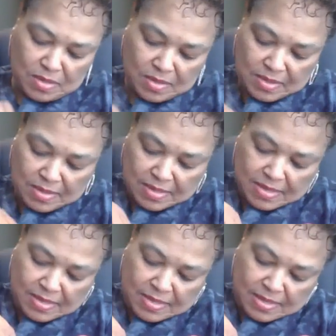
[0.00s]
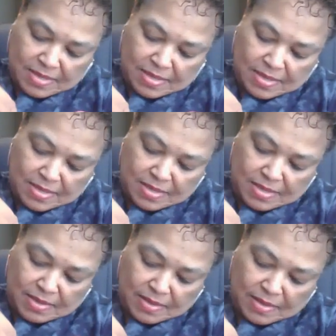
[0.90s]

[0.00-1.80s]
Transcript: Nobody speaks.